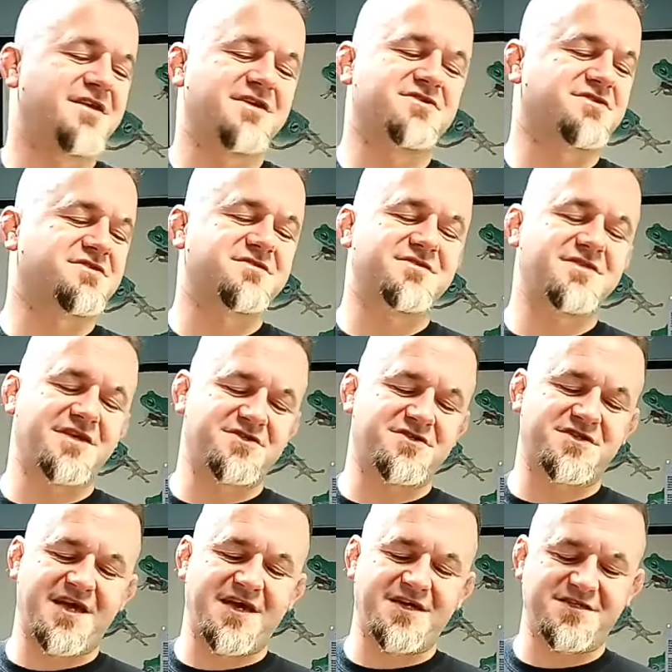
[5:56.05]
They're
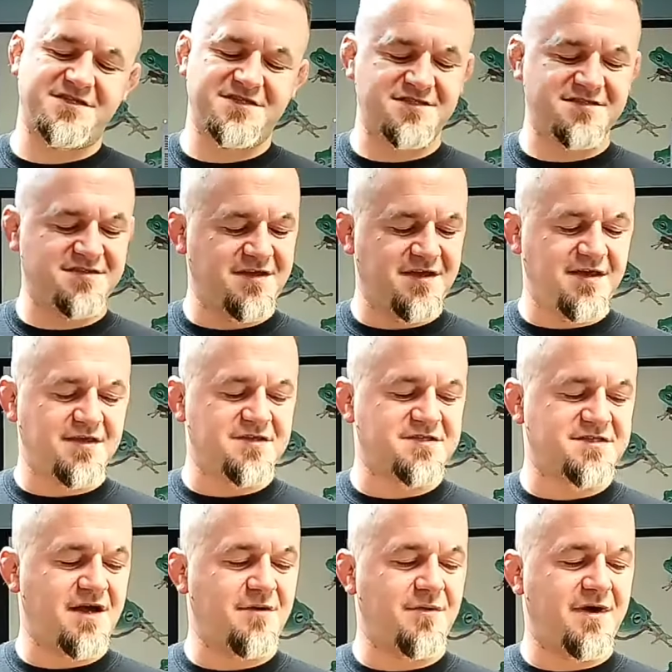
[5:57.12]
just ace.
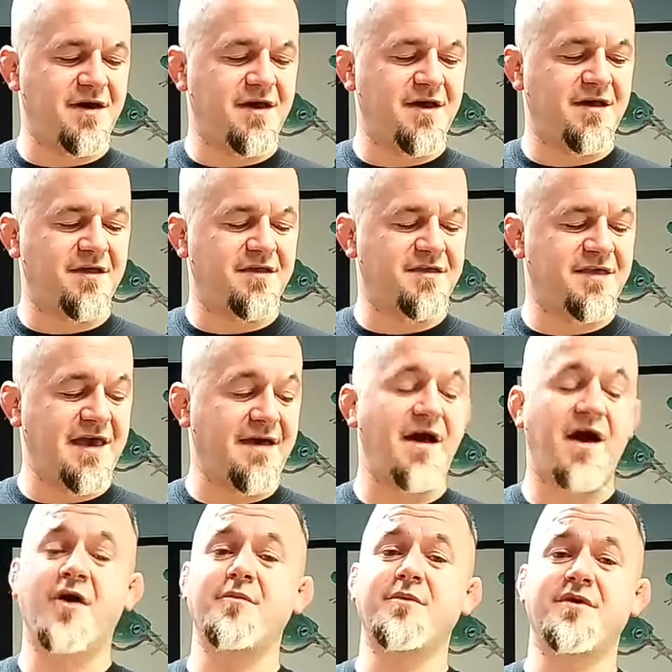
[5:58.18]
So yeah,
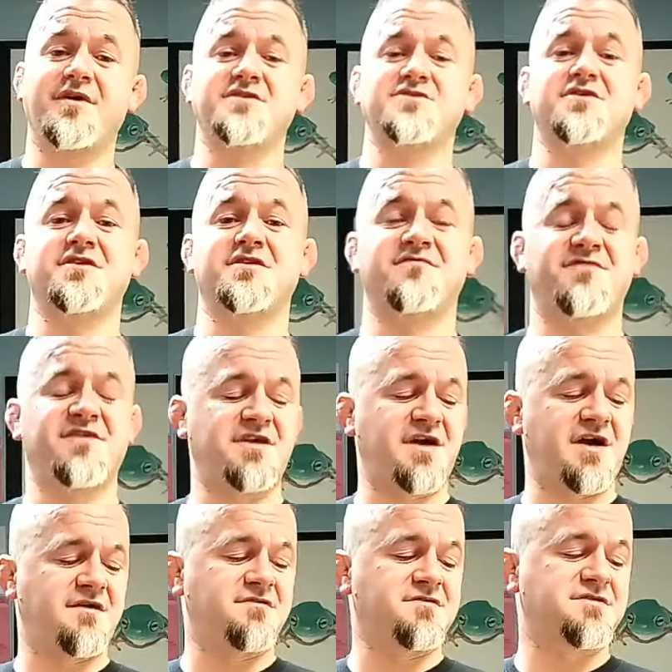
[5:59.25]
I hope you're enjoying the
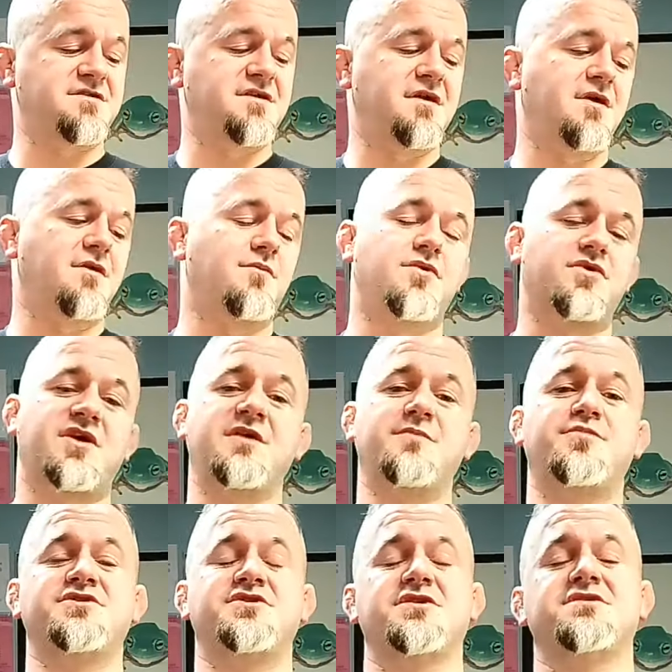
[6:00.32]
videos. We'll
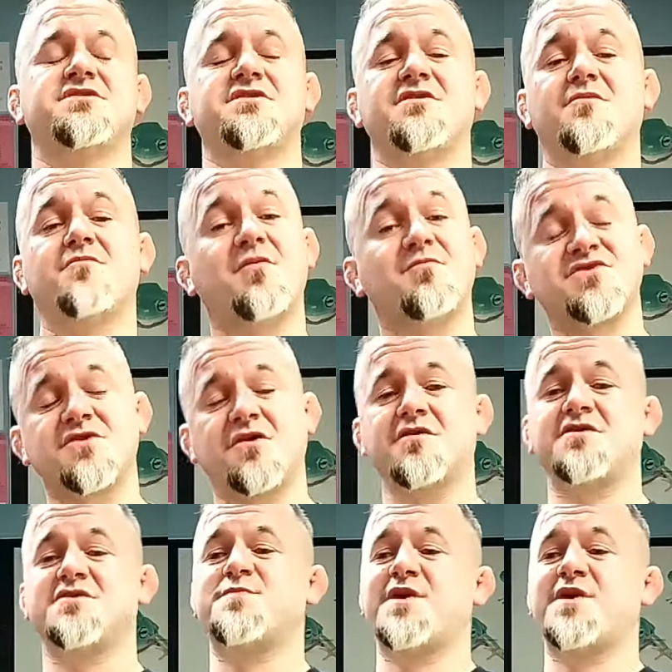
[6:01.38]
keep producing them. I'm sorry there's